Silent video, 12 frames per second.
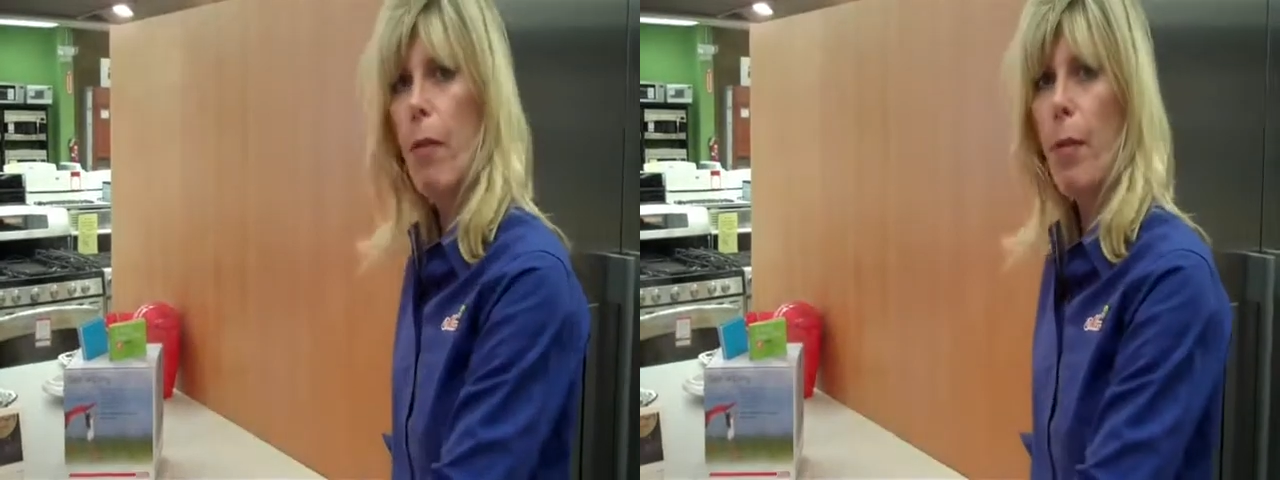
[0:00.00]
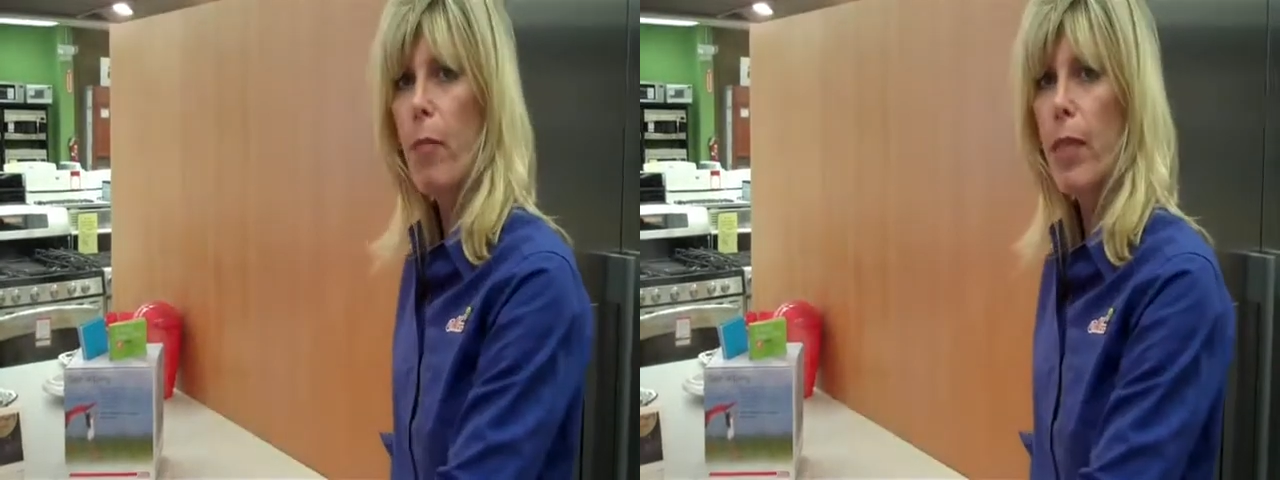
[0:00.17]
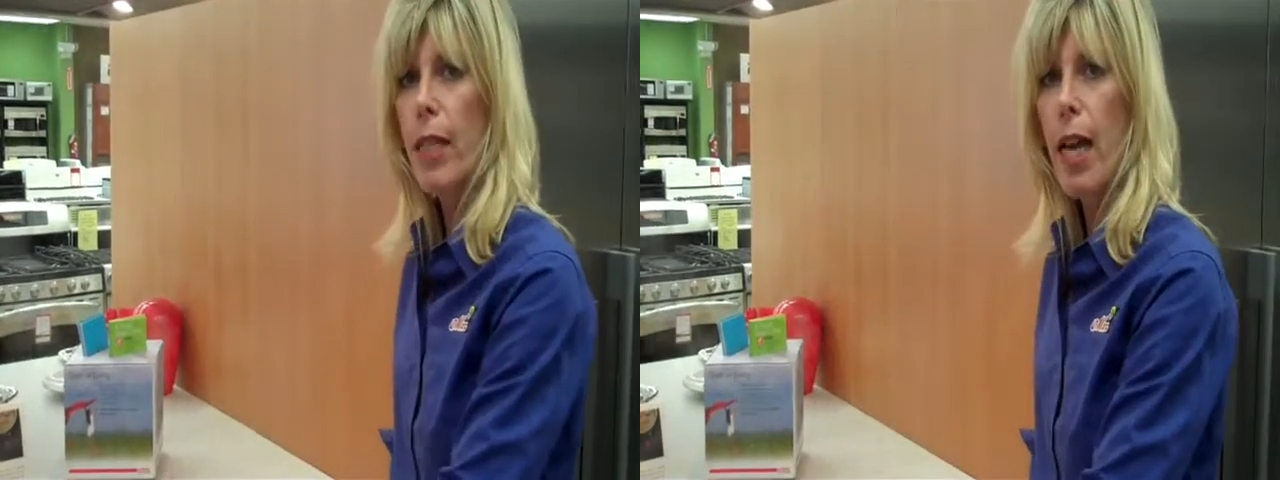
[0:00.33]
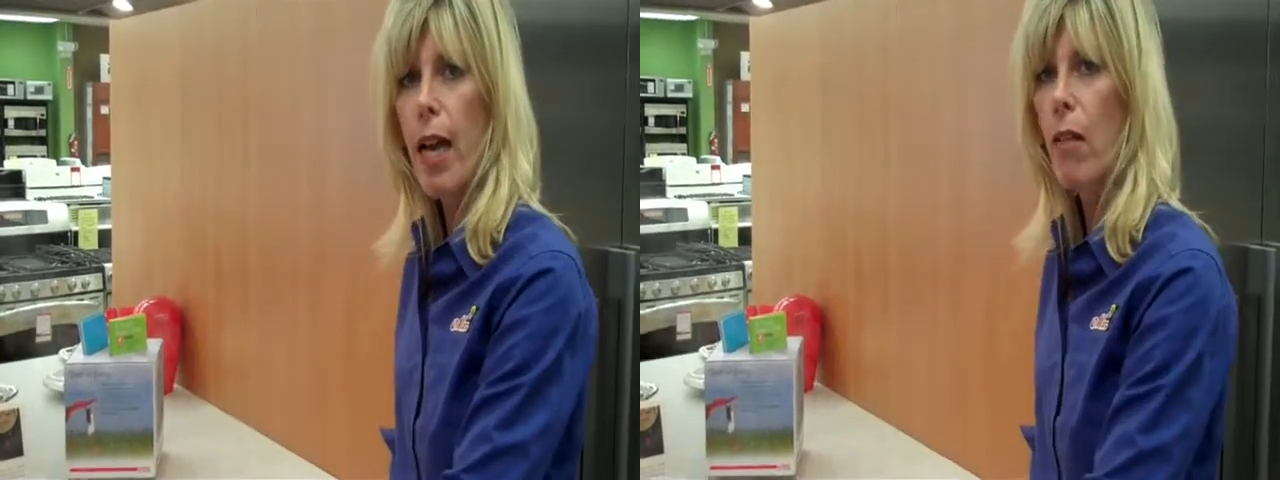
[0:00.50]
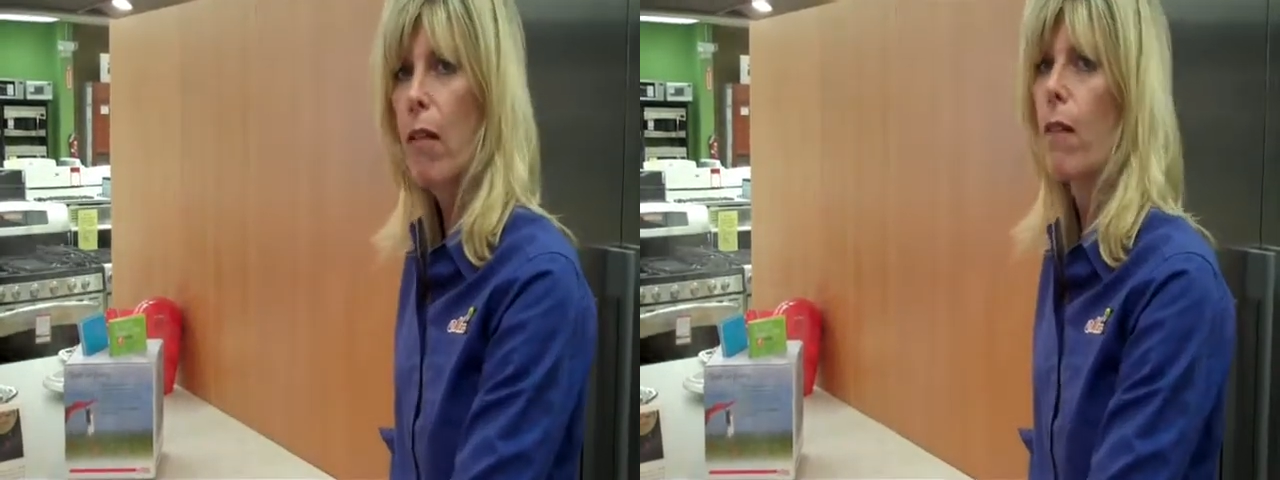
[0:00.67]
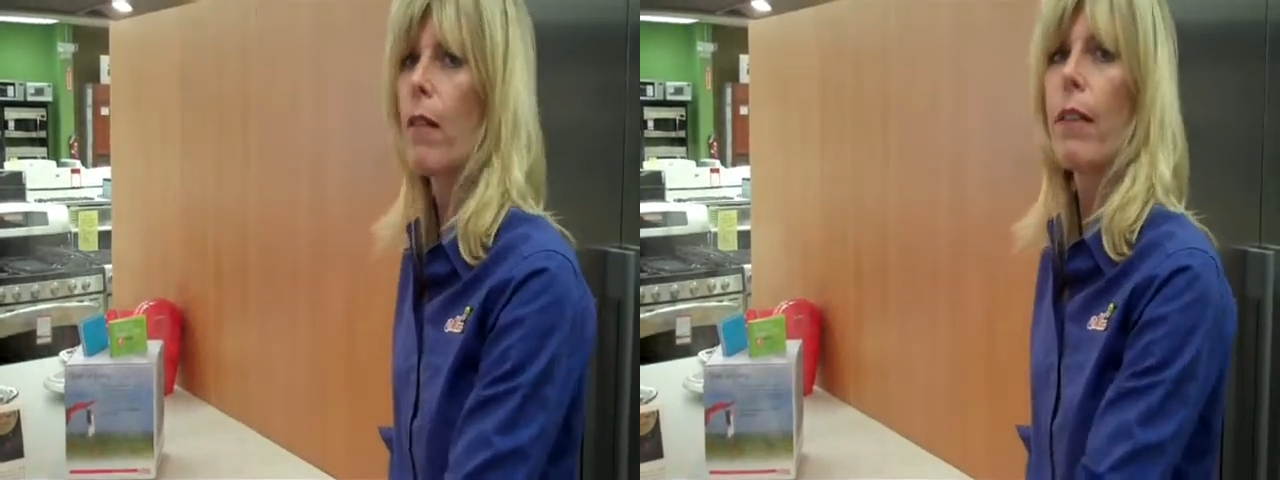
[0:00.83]
paper
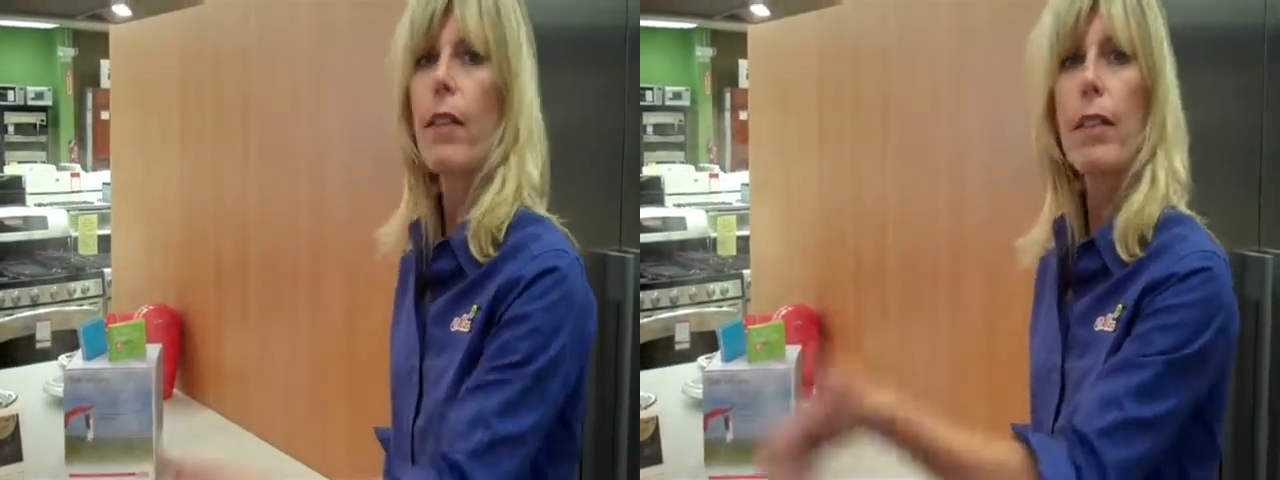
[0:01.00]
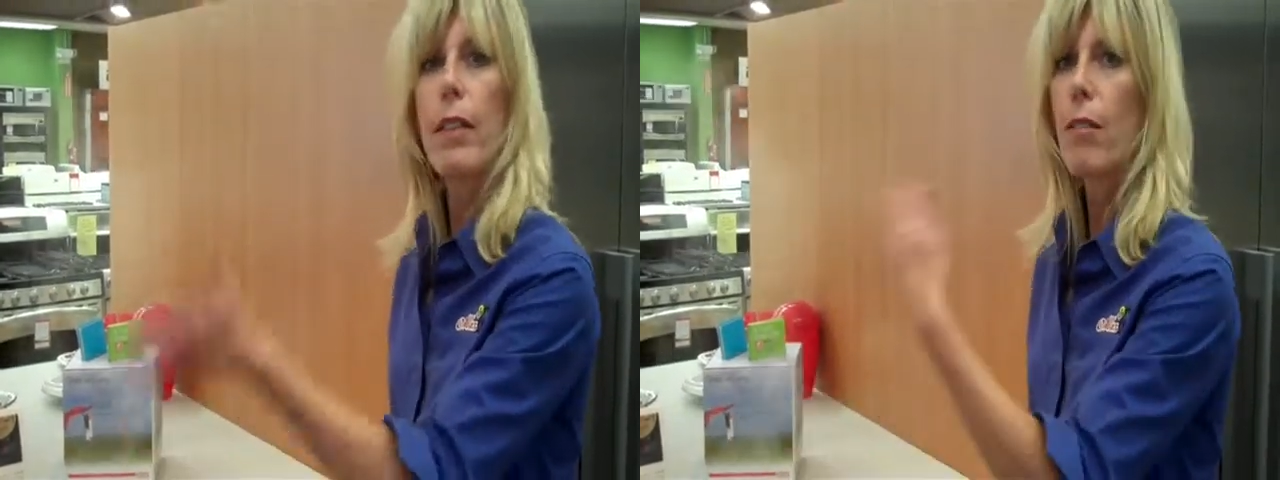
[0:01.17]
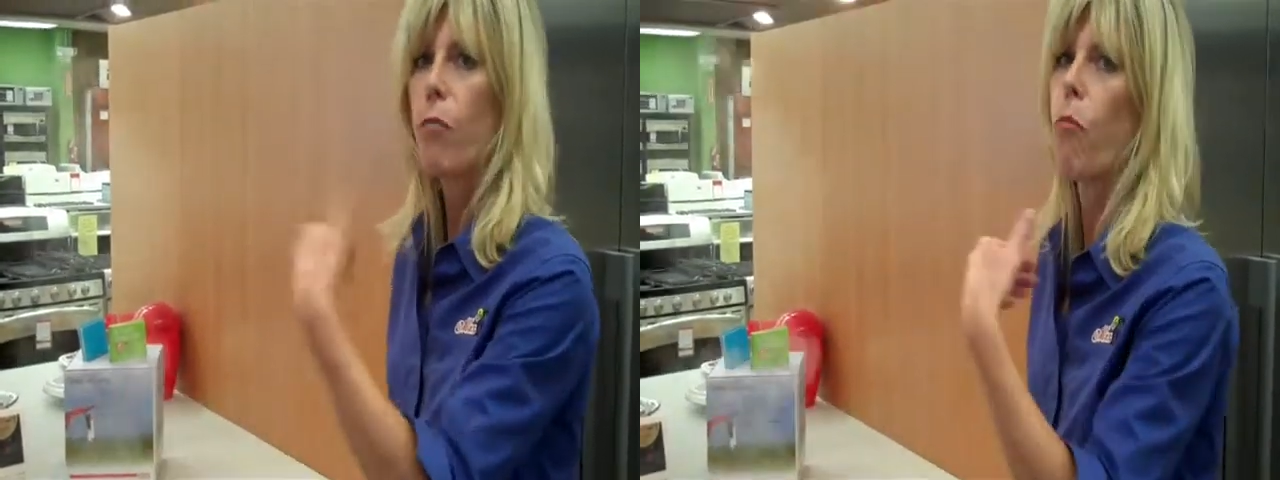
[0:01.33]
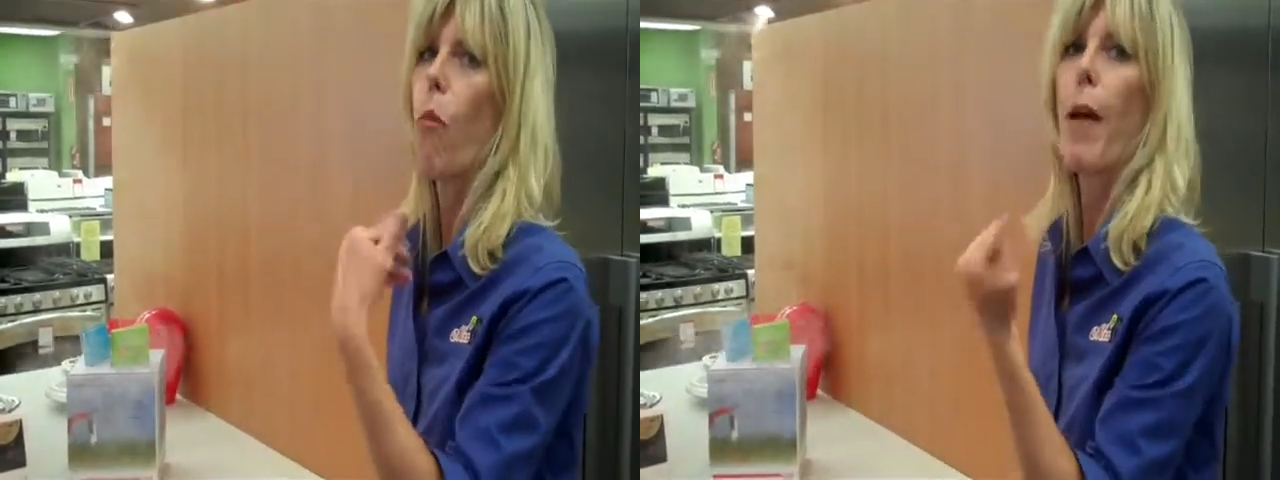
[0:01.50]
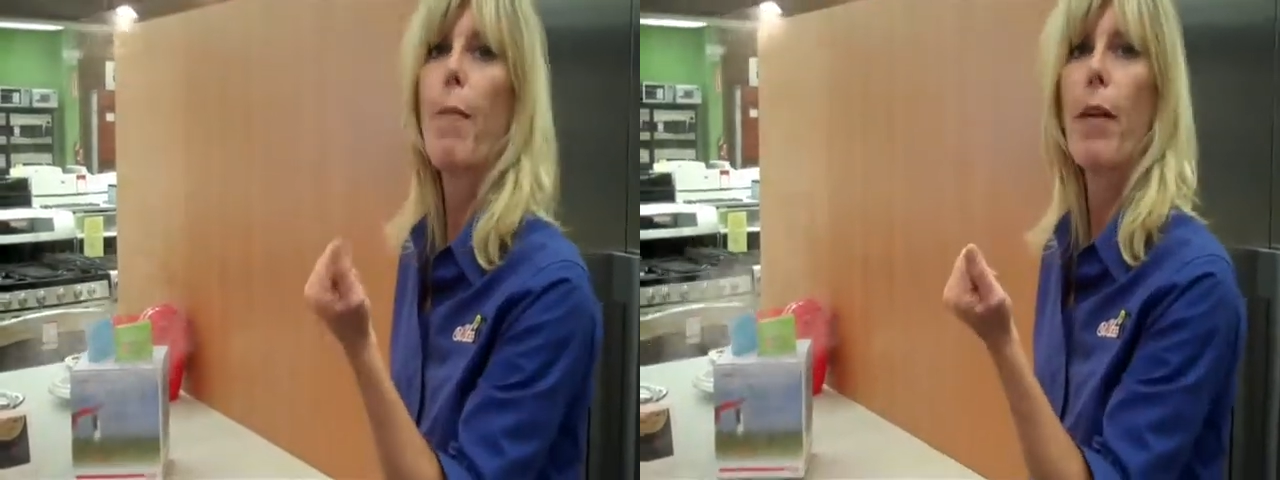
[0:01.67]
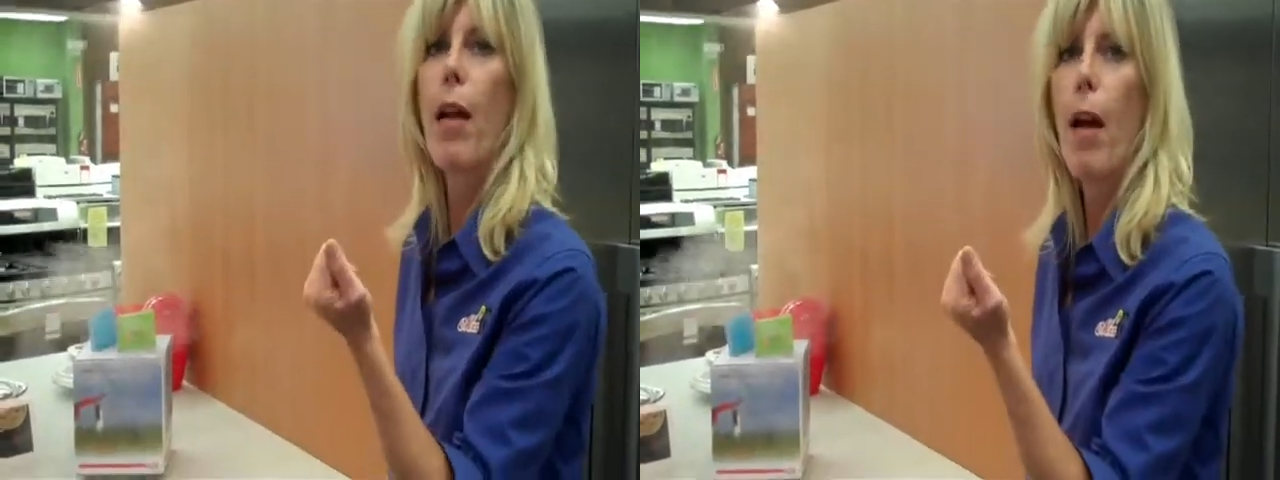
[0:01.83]
towel, you just
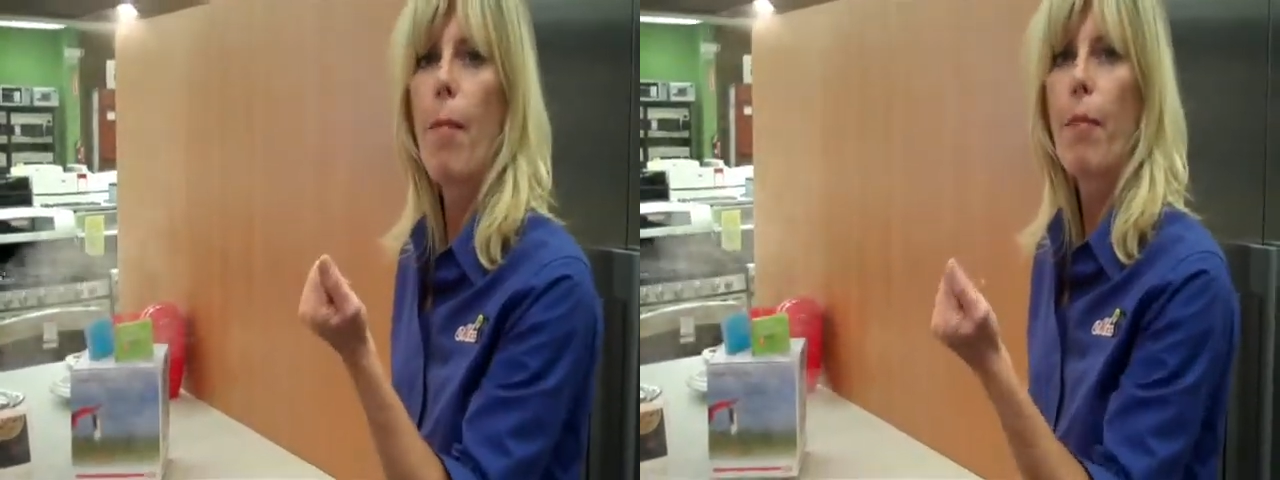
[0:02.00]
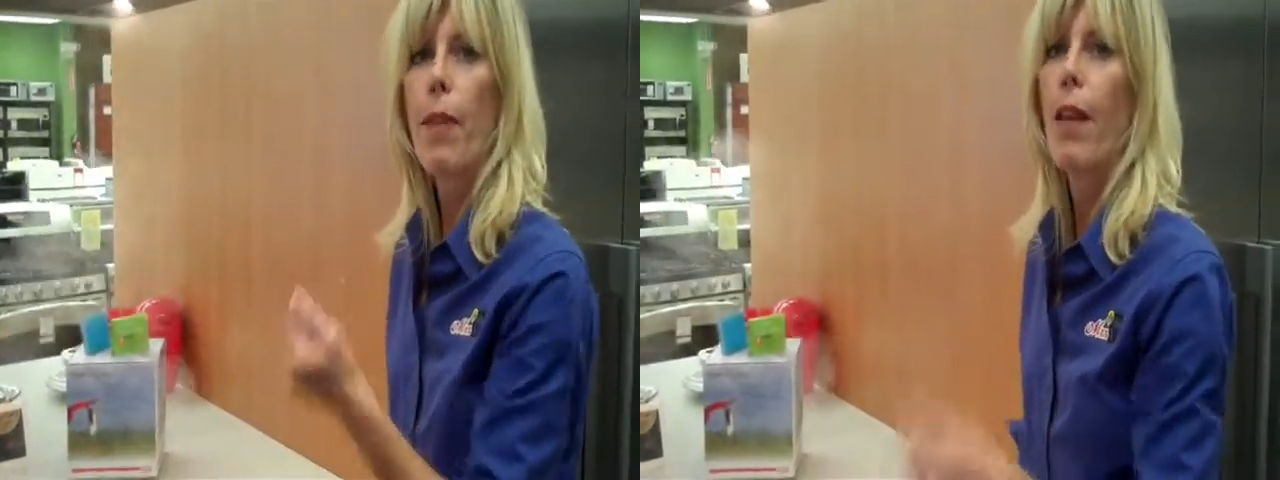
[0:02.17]
wipe it up.